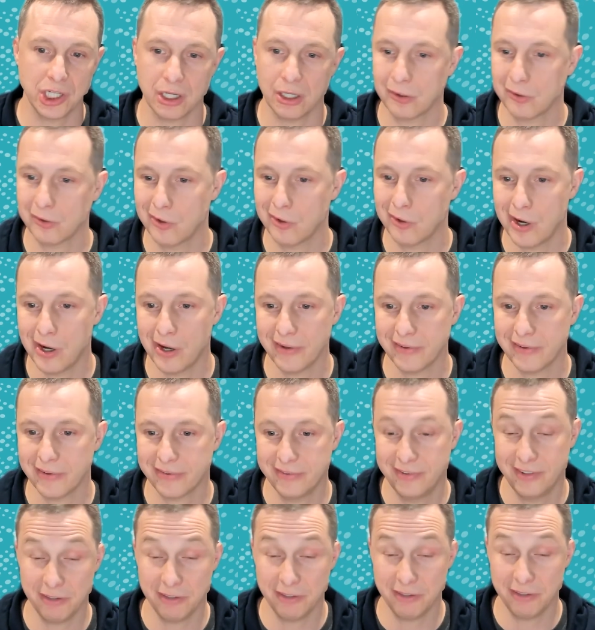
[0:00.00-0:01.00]
across
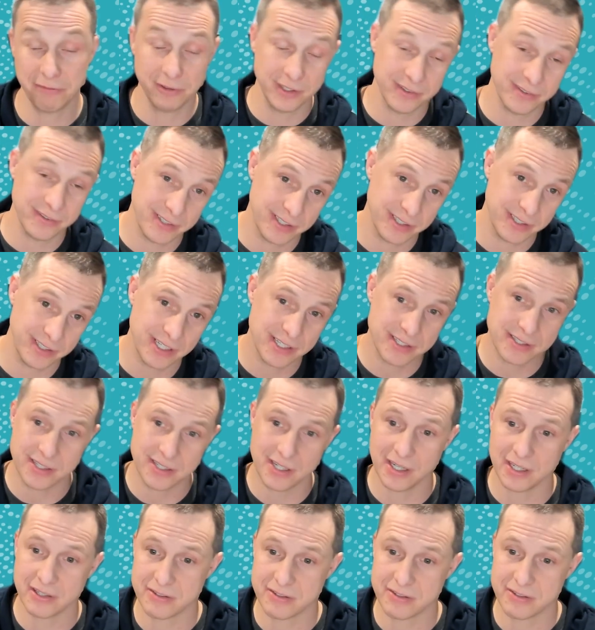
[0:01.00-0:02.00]
different
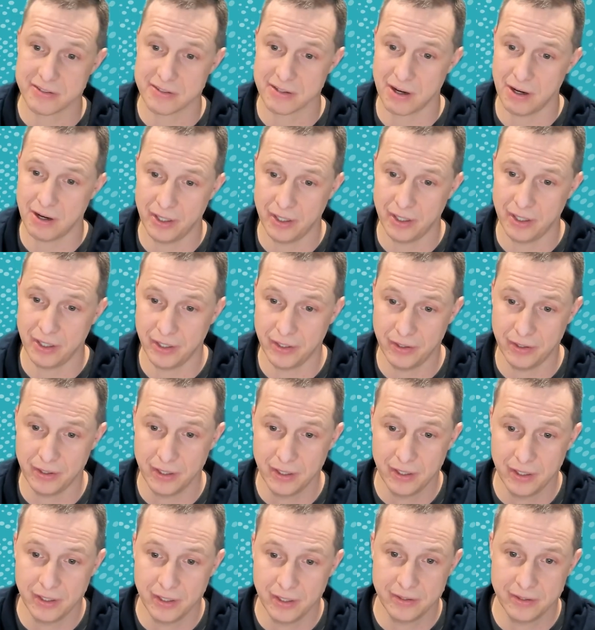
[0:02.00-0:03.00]
statistics on
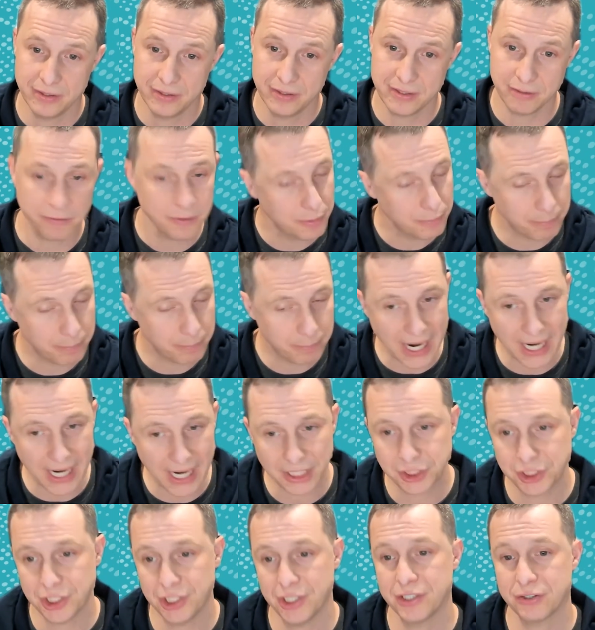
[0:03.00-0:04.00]
different
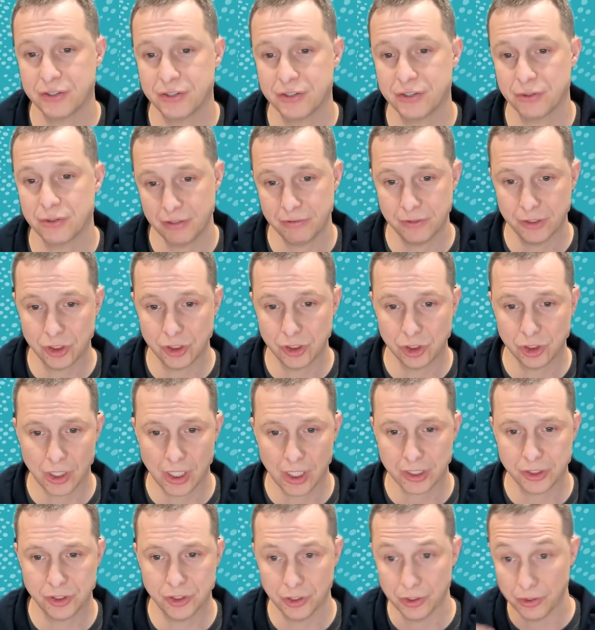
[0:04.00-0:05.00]
batches or different
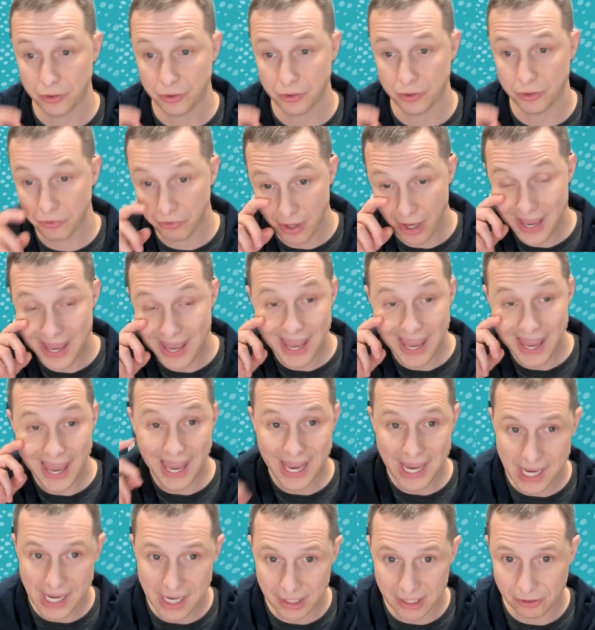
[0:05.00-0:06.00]
structures.
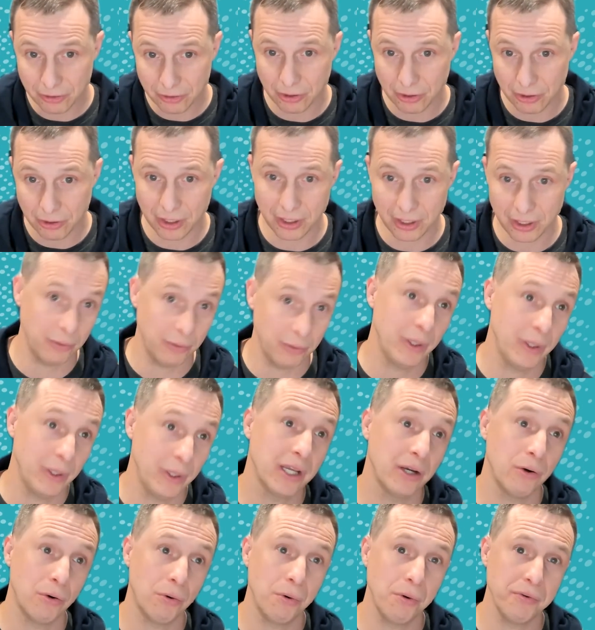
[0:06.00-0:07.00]
And critically, we
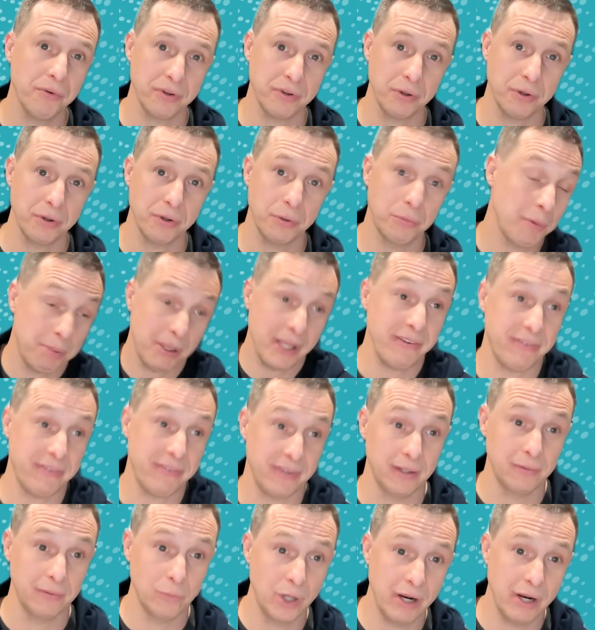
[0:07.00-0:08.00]
can also replace
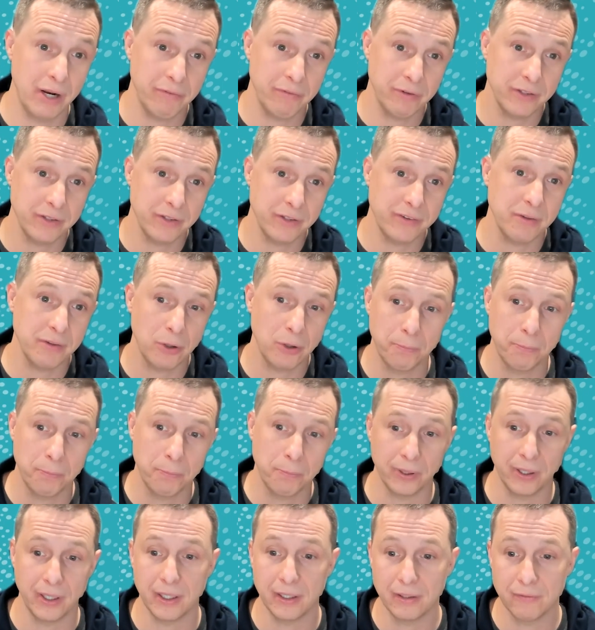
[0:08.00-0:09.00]
it whenever it's
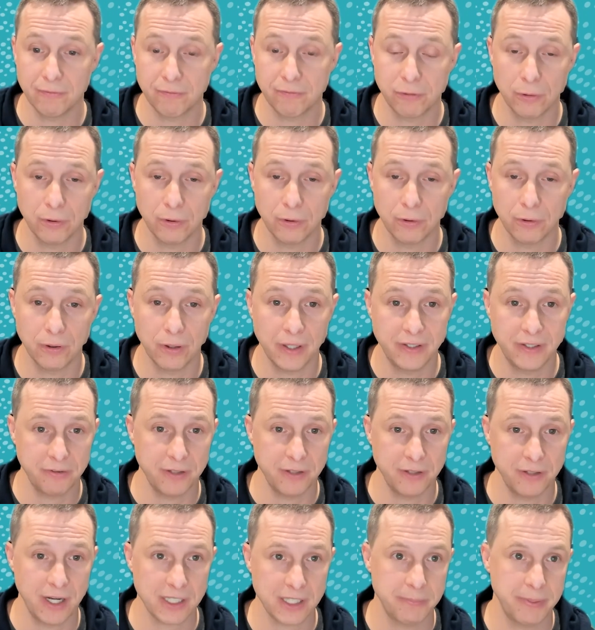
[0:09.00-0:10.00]
appropriate for a
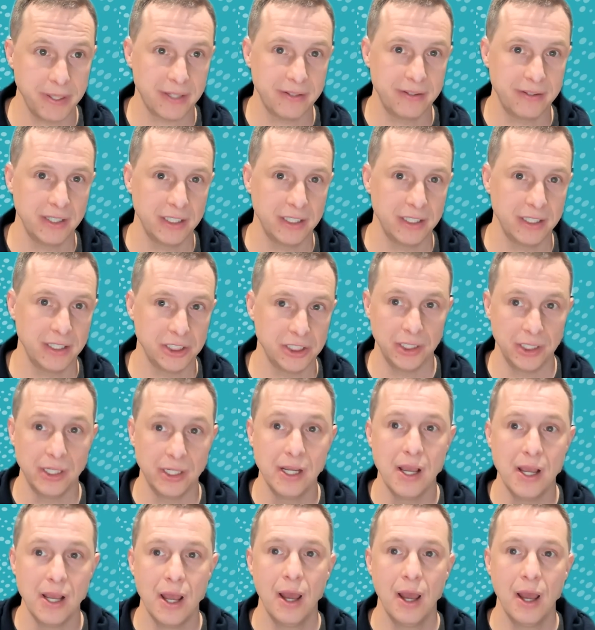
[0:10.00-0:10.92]
different expectation.